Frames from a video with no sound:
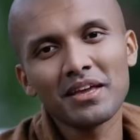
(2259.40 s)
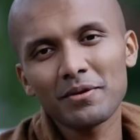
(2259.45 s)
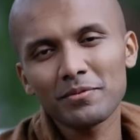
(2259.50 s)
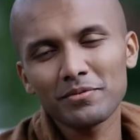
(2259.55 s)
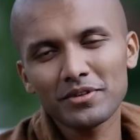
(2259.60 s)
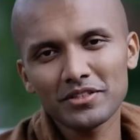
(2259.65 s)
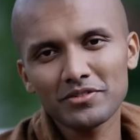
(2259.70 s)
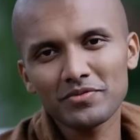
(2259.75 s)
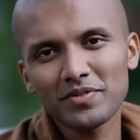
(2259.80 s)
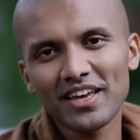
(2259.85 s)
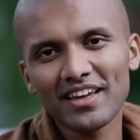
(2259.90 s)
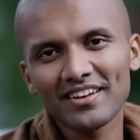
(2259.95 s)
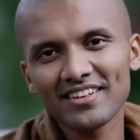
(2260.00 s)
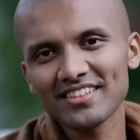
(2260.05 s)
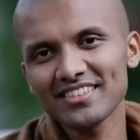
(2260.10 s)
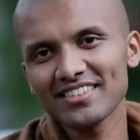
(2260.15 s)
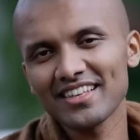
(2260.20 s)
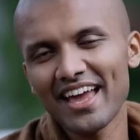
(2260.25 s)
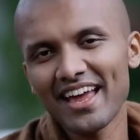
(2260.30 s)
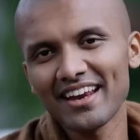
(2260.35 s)
Once we
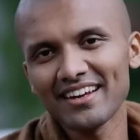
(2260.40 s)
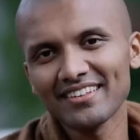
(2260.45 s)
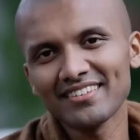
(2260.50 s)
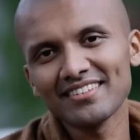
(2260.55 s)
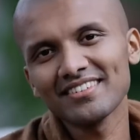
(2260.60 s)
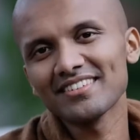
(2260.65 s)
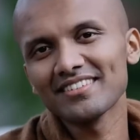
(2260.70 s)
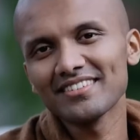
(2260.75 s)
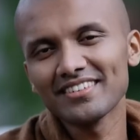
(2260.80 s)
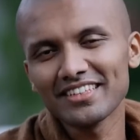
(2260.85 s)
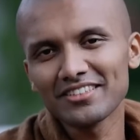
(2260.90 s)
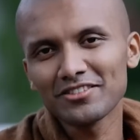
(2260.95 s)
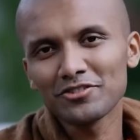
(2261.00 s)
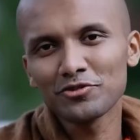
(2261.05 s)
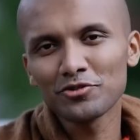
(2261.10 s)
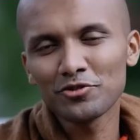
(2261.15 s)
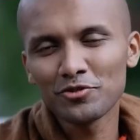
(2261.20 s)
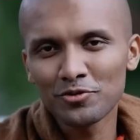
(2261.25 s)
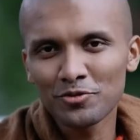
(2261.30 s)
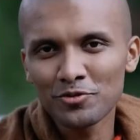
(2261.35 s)
understand this
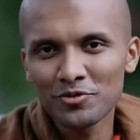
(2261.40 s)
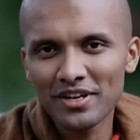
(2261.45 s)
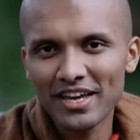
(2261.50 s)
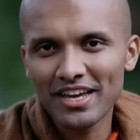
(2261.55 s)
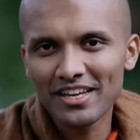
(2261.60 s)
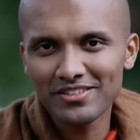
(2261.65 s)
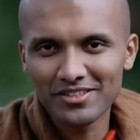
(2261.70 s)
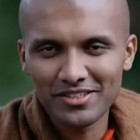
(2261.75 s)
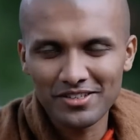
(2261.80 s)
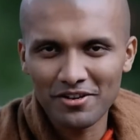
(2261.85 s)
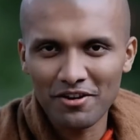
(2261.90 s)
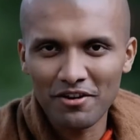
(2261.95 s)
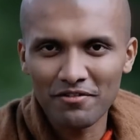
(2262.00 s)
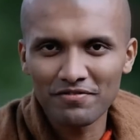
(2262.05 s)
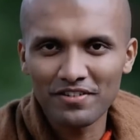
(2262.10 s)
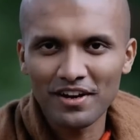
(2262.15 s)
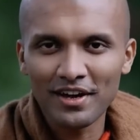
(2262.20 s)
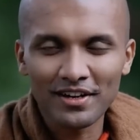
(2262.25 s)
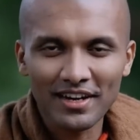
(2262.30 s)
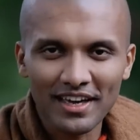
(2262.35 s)
true nature of
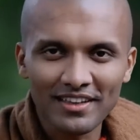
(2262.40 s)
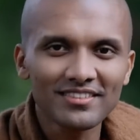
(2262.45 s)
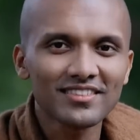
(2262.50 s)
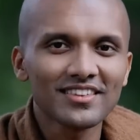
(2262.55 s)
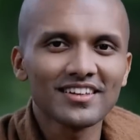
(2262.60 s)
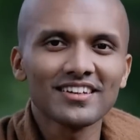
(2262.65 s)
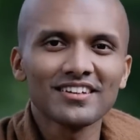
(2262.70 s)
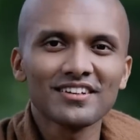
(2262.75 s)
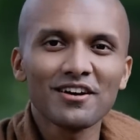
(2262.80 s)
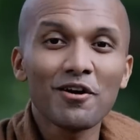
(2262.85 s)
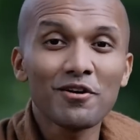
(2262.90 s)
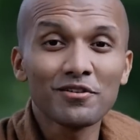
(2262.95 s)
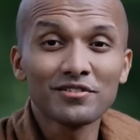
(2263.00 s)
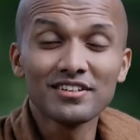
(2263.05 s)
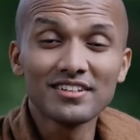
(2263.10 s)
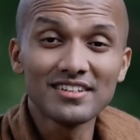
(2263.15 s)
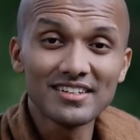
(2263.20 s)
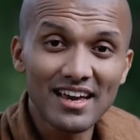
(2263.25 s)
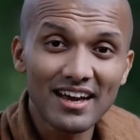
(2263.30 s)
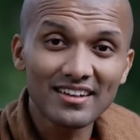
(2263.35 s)
anatta or
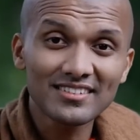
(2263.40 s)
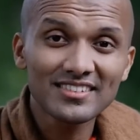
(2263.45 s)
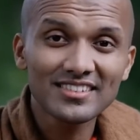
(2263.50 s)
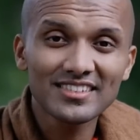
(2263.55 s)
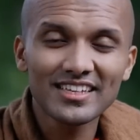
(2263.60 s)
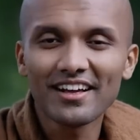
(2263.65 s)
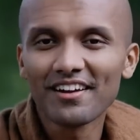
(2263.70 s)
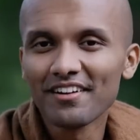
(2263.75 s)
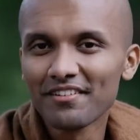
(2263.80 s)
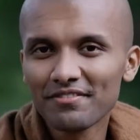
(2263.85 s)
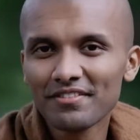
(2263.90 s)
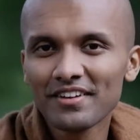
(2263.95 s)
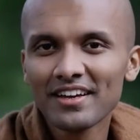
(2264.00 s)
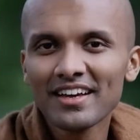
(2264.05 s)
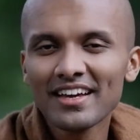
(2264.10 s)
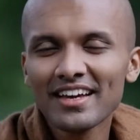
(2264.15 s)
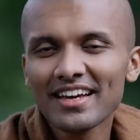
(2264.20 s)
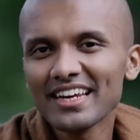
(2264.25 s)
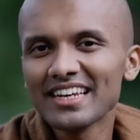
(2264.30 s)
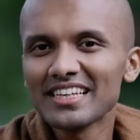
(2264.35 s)
non-self,
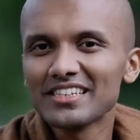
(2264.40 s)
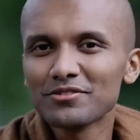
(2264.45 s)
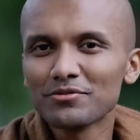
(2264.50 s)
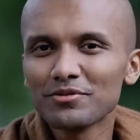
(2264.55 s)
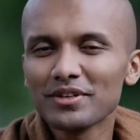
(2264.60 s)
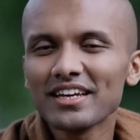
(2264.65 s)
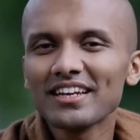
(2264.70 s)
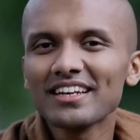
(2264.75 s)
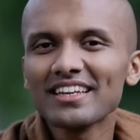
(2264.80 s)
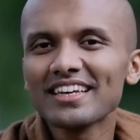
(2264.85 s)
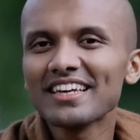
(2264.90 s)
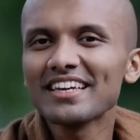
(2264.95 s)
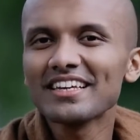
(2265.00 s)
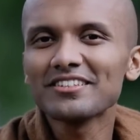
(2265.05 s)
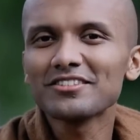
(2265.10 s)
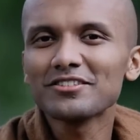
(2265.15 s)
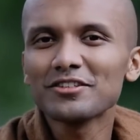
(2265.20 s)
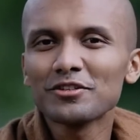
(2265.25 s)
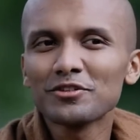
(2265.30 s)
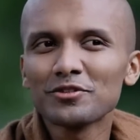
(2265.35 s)
it is really
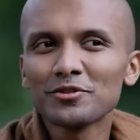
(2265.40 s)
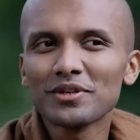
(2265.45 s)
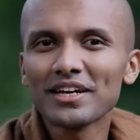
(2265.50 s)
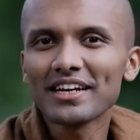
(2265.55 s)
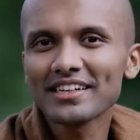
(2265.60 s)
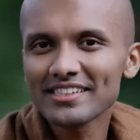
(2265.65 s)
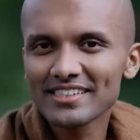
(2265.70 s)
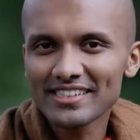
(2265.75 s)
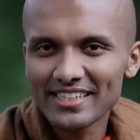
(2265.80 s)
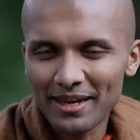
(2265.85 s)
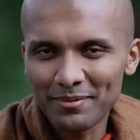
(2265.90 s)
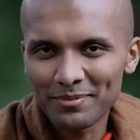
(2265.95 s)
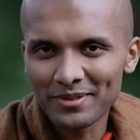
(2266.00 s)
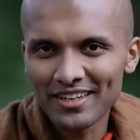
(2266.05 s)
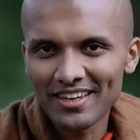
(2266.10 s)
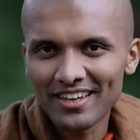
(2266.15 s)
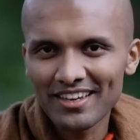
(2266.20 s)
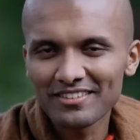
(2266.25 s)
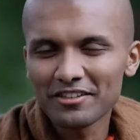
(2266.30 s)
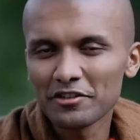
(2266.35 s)
easy to
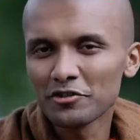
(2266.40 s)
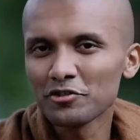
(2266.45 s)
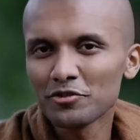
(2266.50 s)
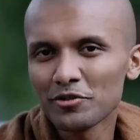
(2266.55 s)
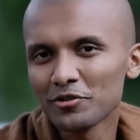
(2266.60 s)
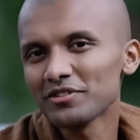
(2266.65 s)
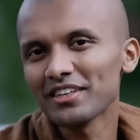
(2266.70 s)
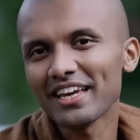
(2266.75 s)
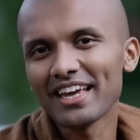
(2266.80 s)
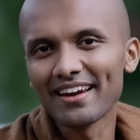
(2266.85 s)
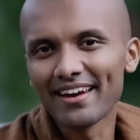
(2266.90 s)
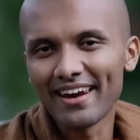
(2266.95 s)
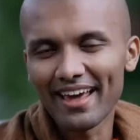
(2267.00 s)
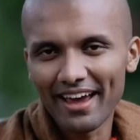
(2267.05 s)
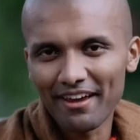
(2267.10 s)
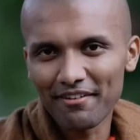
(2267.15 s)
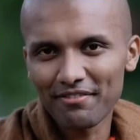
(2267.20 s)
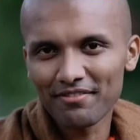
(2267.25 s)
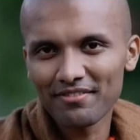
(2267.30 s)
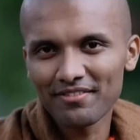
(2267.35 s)
accept the truth in
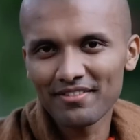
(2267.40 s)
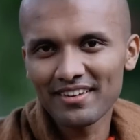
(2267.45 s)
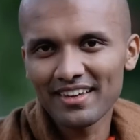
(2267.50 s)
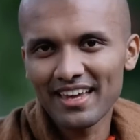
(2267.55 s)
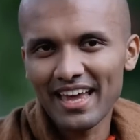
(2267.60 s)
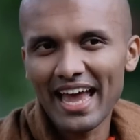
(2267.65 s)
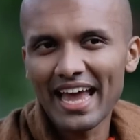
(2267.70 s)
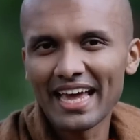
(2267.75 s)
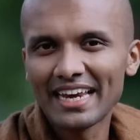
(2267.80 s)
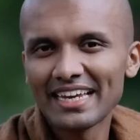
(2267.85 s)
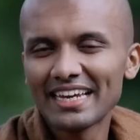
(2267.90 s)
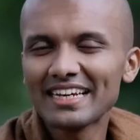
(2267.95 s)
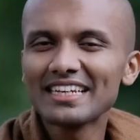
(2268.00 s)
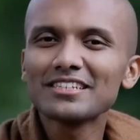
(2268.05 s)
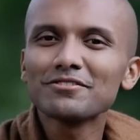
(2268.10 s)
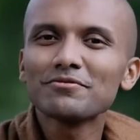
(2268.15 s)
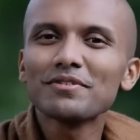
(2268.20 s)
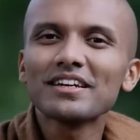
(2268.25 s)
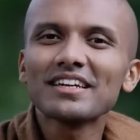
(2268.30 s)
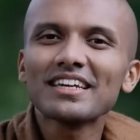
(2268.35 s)
life. And it
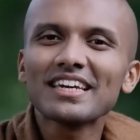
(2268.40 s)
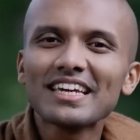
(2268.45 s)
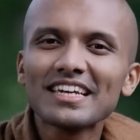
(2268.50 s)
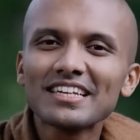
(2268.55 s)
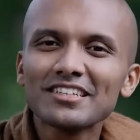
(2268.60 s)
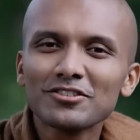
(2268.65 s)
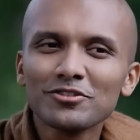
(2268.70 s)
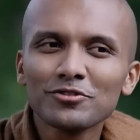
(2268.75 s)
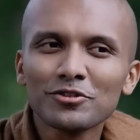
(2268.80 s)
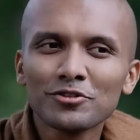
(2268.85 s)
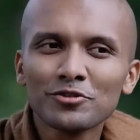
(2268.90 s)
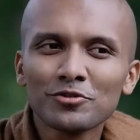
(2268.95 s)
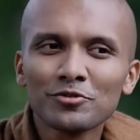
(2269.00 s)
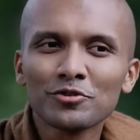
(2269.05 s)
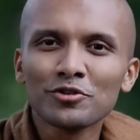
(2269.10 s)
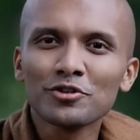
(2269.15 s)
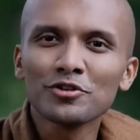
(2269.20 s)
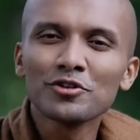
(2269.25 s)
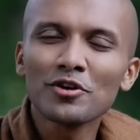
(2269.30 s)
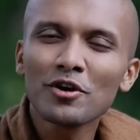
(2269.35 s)
is very easy
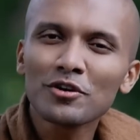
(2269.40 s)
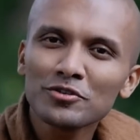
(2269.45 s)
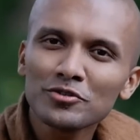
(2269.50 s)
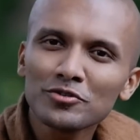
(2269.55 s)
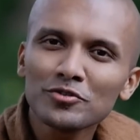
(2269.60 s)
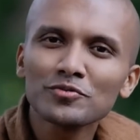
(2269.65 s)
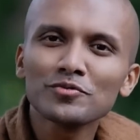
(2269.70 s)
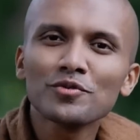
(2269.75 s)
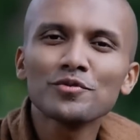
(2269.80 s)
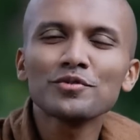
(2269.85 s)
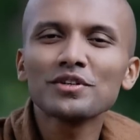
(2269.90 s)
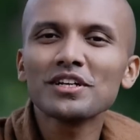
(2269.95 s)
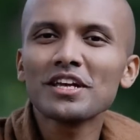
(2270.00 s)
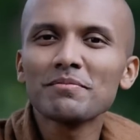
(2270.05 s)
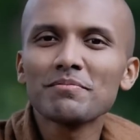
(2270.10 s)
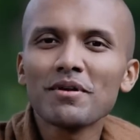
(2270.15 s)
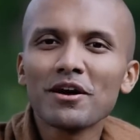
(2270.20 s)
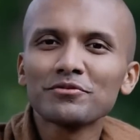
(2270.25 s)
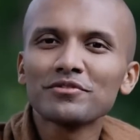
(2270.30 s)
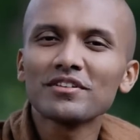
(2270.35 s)
to not to worry
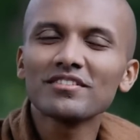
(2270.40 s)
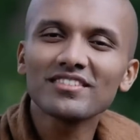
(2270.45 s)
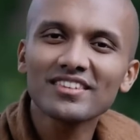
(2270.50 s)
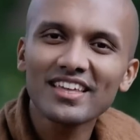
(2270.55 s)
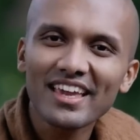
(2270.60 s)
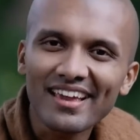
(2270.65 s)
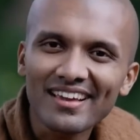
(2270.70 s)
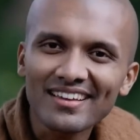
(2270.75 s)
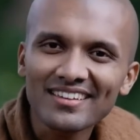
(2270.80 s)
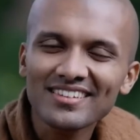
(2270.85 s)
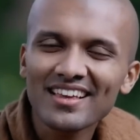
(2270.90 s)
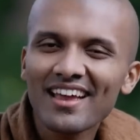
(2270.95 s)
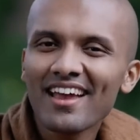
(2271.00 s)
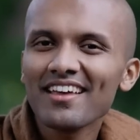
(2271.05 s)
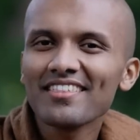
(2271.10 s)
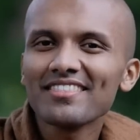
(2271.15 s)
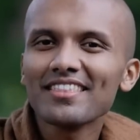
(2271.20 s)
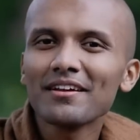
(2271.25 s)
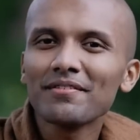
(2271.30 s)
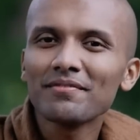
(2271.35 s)
about the things
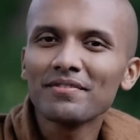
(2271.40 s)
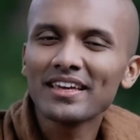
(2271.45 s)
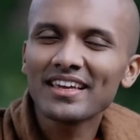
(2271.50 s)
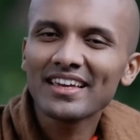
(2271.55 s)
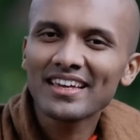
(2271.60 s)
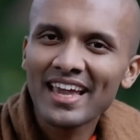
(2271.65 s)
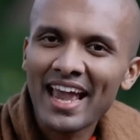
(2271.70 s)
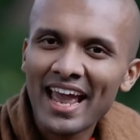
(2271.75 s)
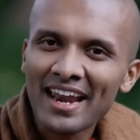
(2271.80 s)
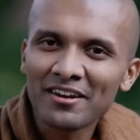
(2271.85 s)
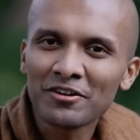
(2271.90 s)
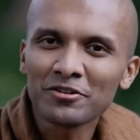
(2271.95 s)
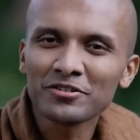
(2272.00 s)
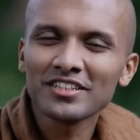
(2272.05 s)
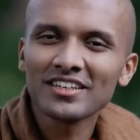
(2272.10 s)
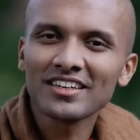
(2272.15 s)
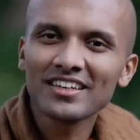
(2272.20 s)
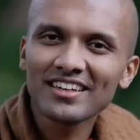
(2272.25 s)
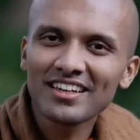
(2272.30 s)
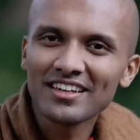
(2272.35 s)
that we
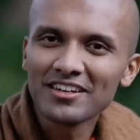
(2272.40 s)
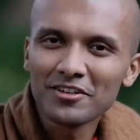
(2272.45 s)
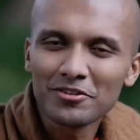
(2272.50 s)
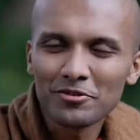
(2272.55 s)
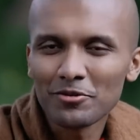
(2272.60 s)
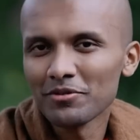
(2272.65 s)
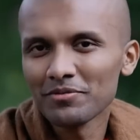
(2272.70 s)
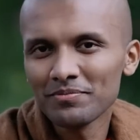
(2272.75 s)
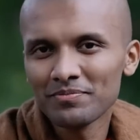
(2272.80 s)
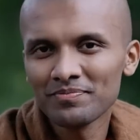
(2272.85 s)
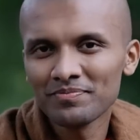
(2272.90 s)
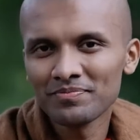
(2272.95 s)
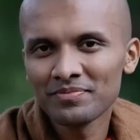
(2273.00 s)
cannot control.